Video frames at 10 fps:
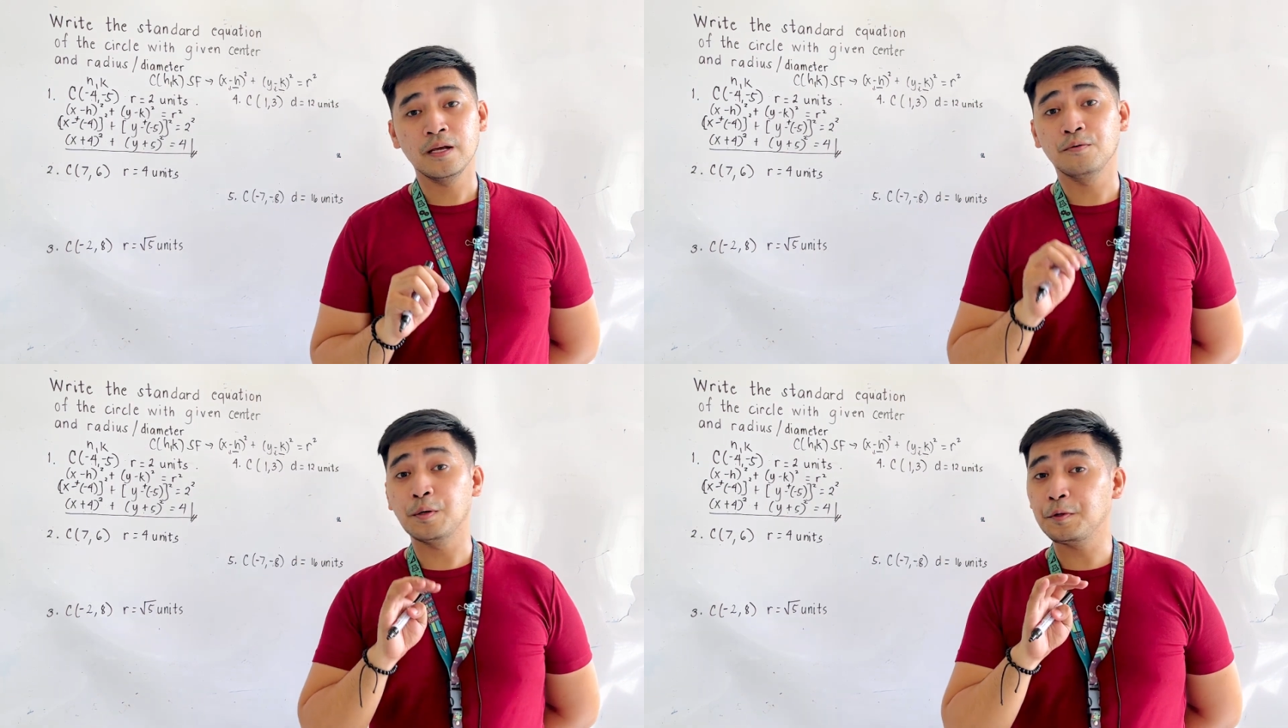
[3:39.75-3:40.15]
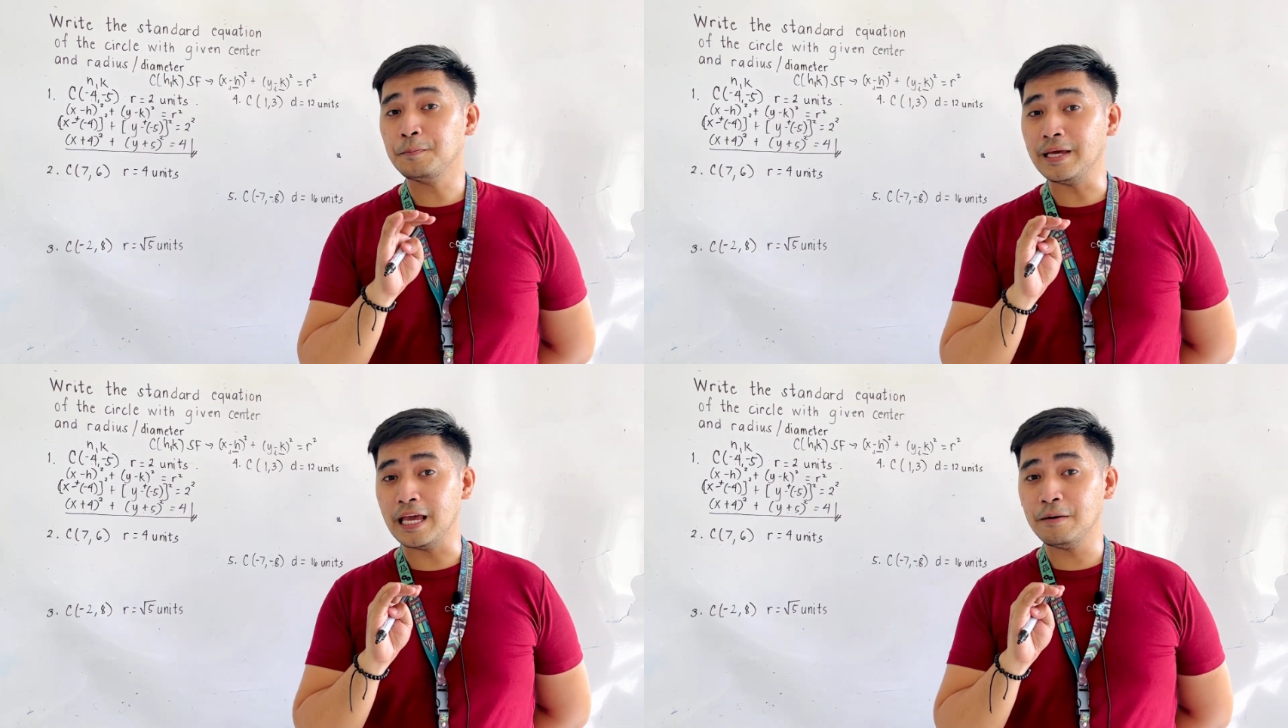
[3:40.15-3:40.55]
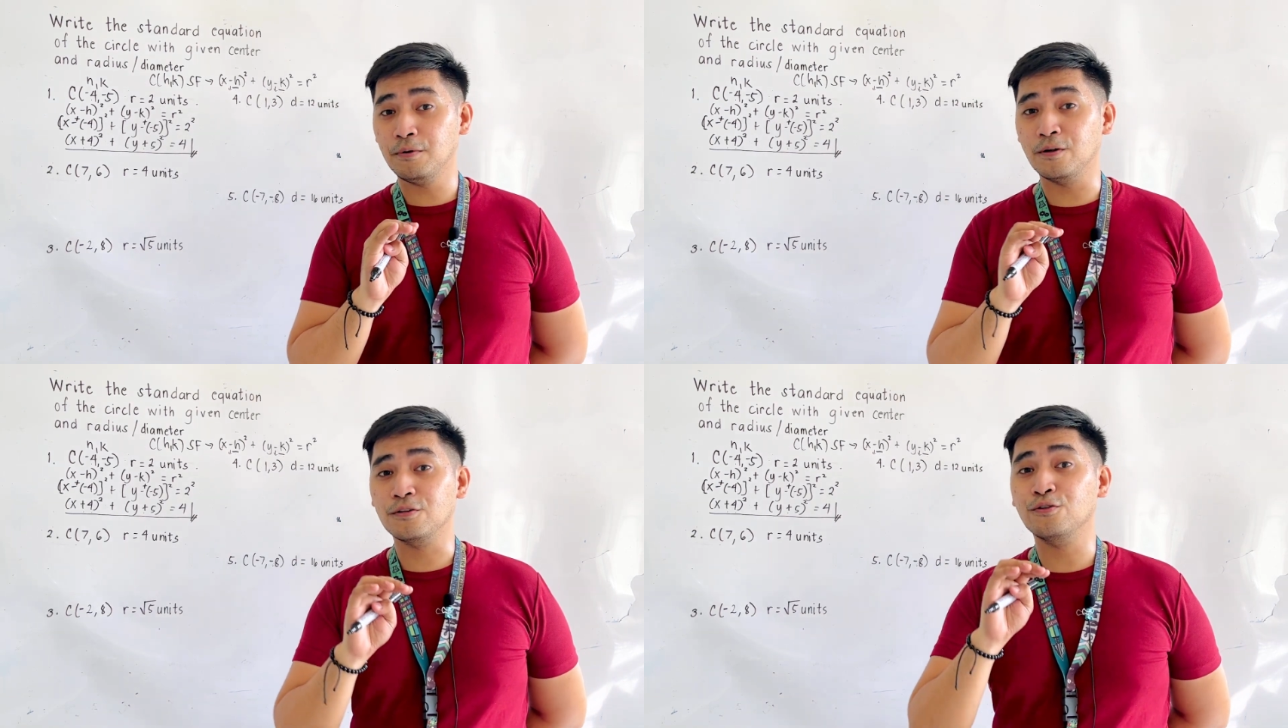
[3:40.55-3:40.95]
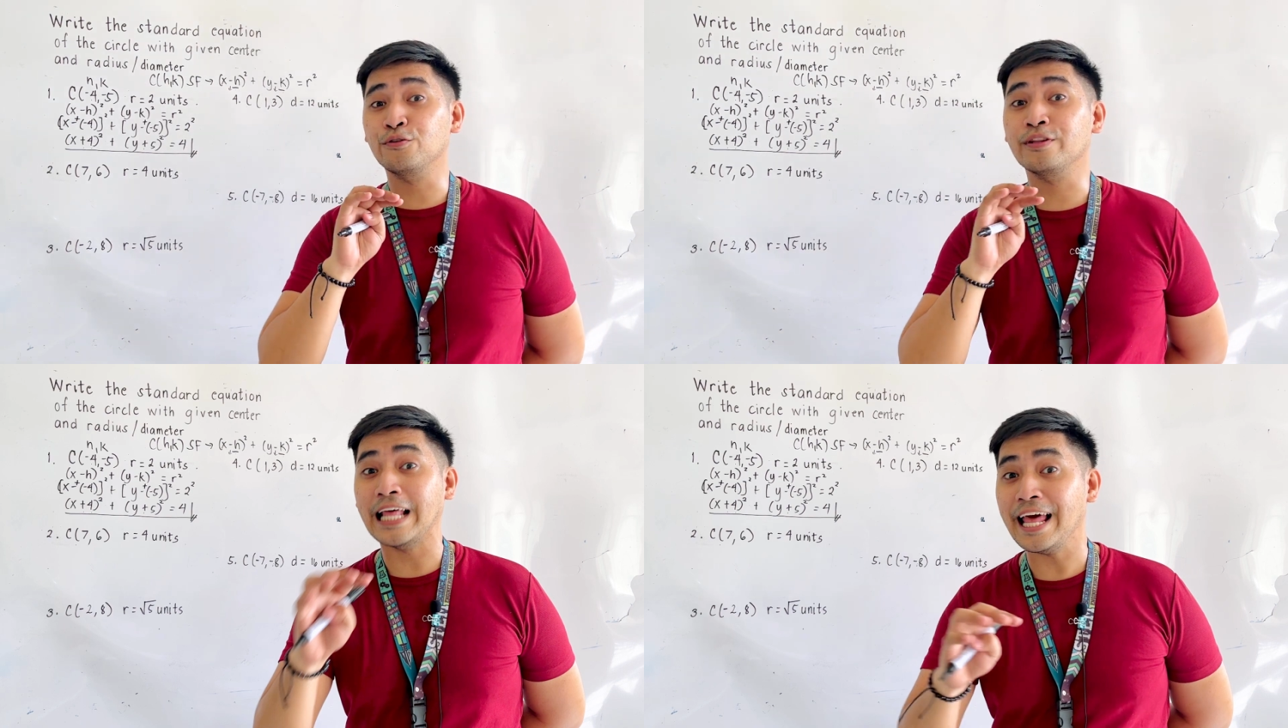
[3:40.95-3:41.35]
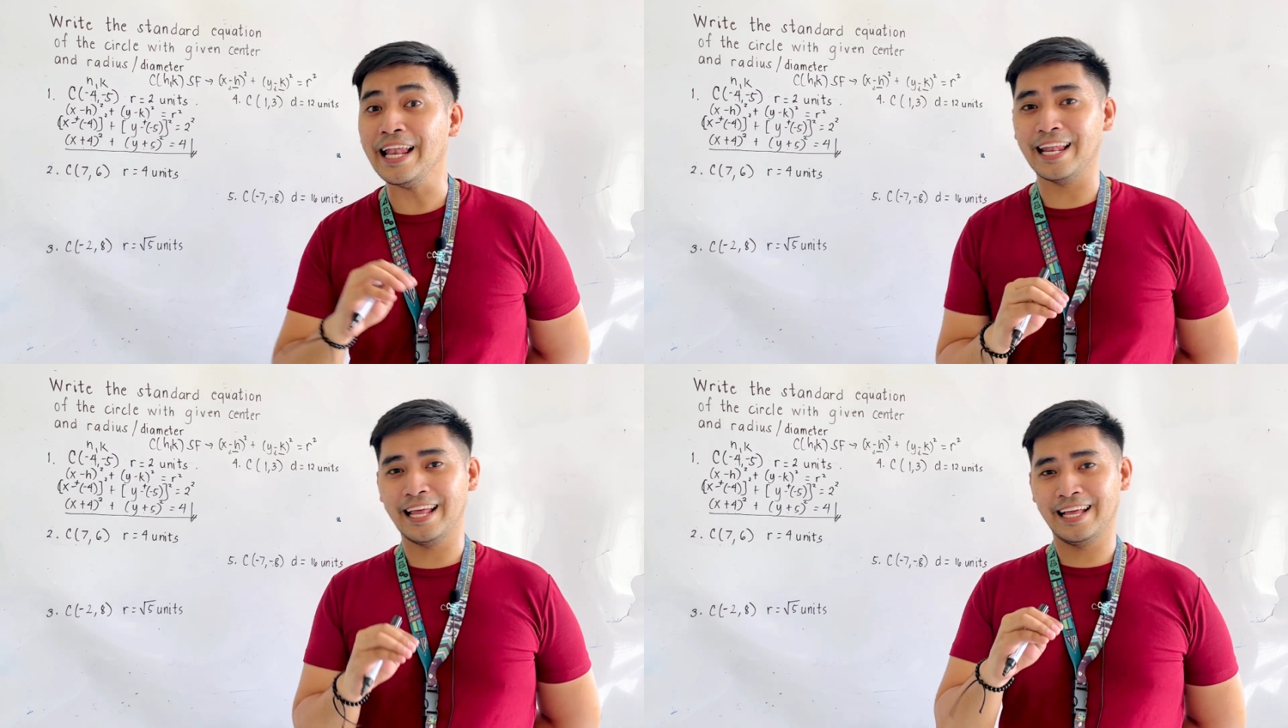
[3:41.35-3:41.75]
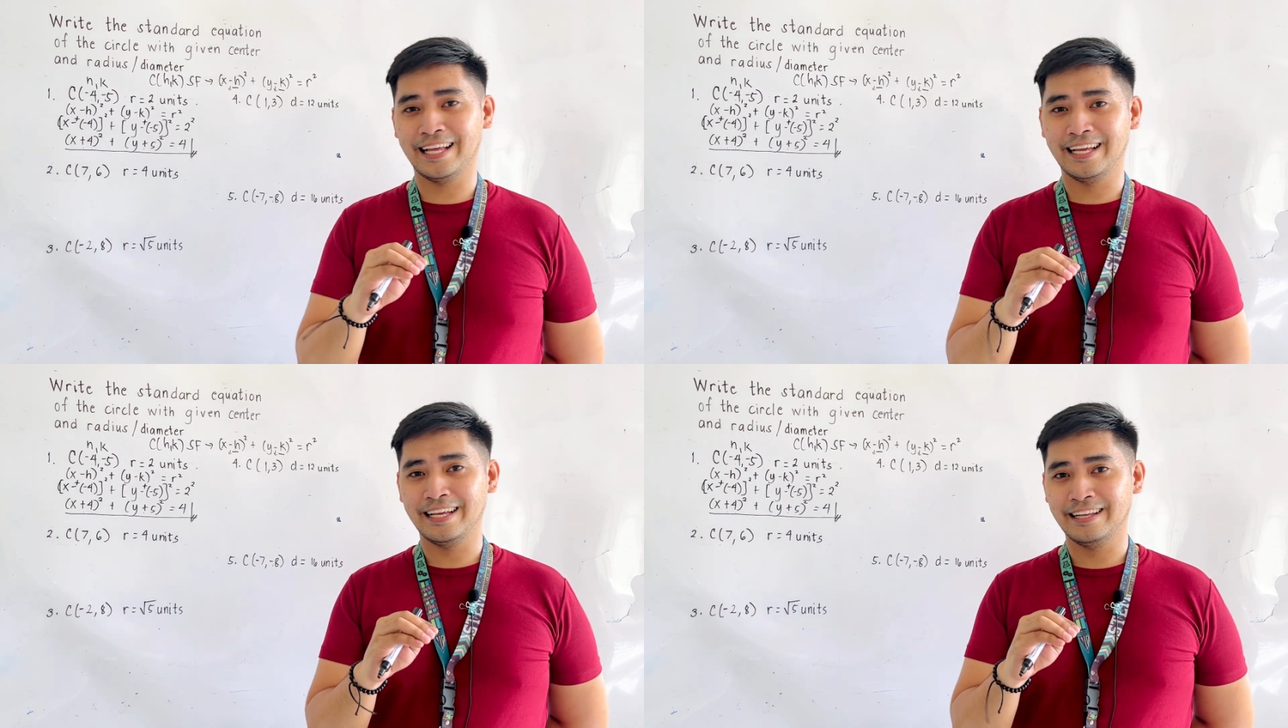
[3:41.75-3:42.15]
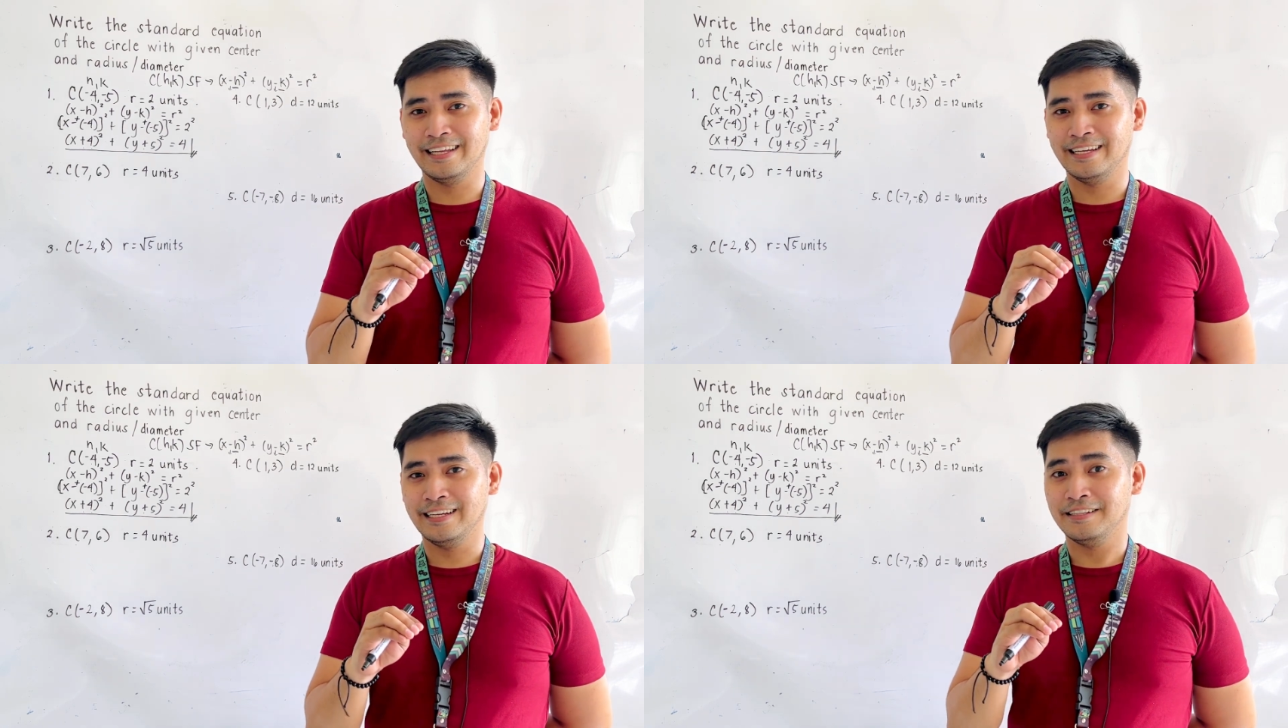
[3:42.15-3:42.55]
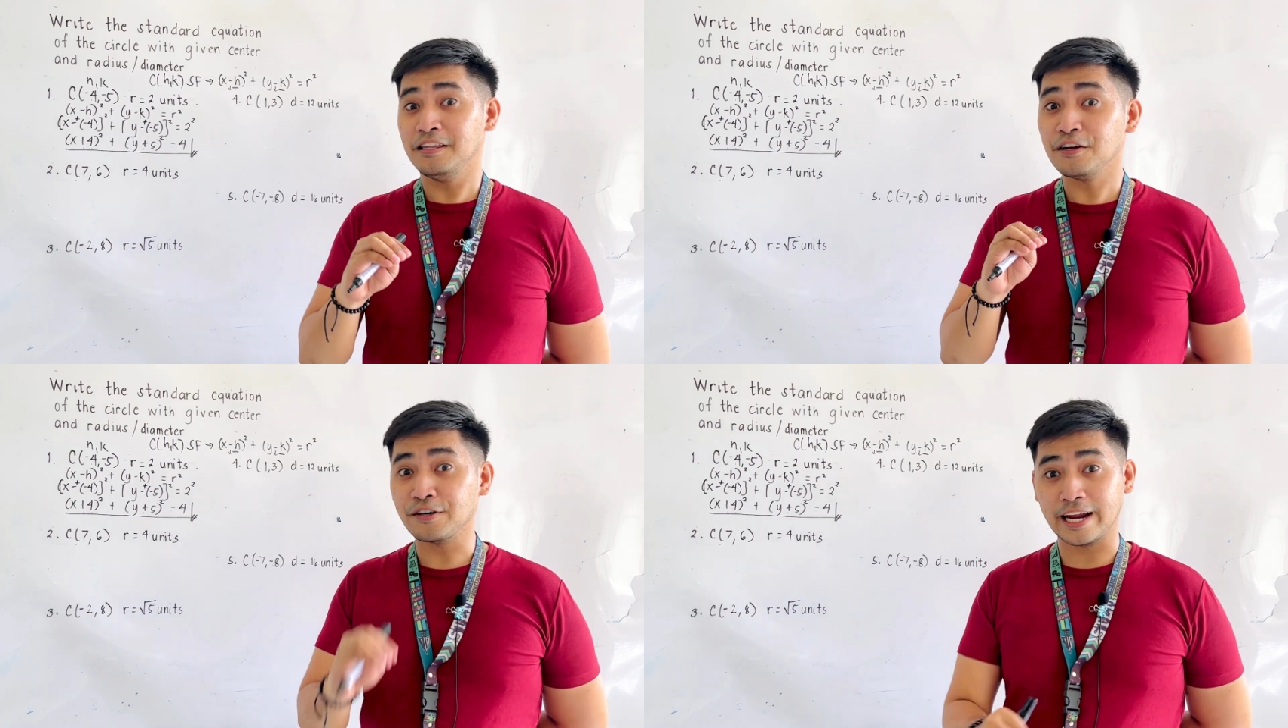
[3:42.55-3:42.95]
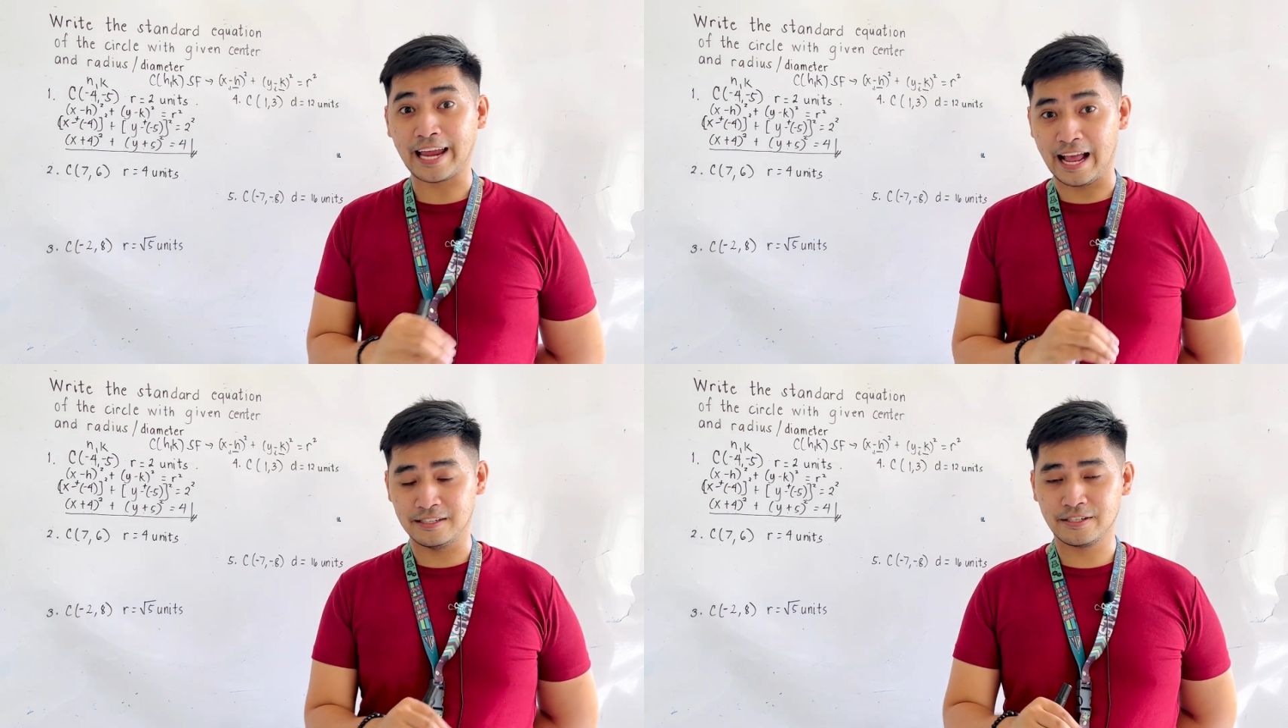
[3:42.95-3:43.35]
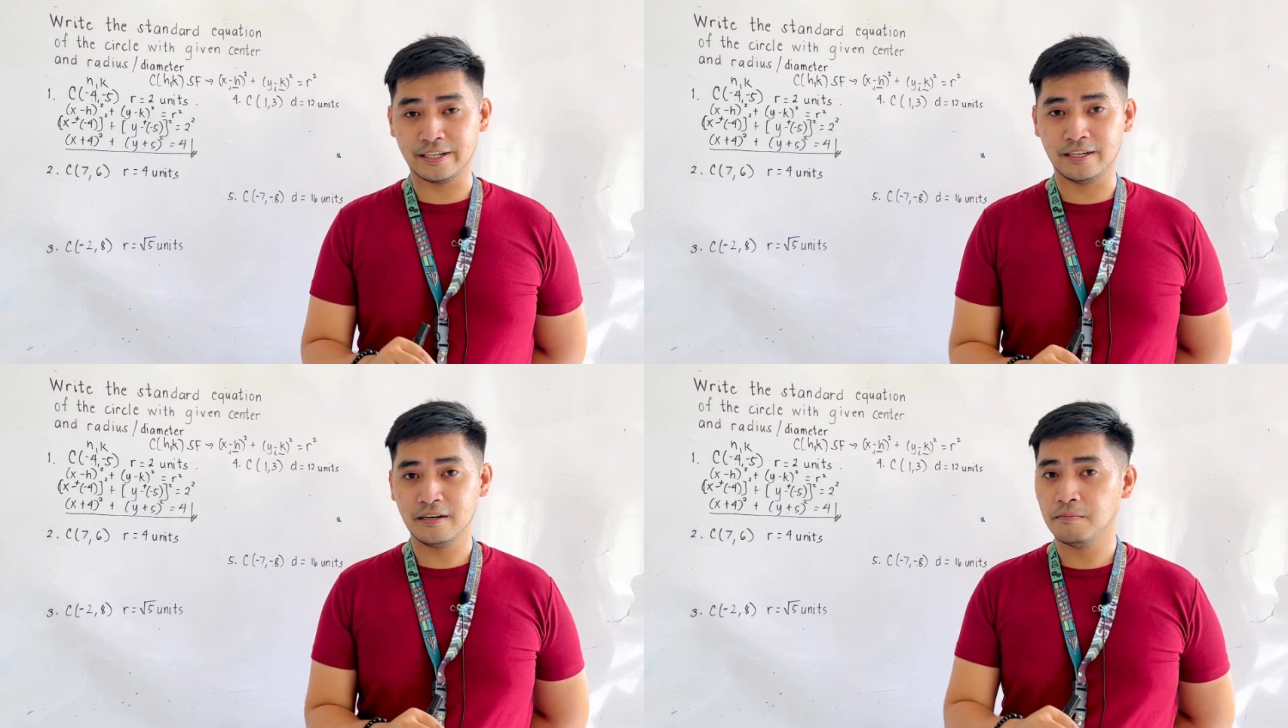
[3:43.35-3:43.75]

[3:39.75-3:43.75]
we will be able to tell the correct answer.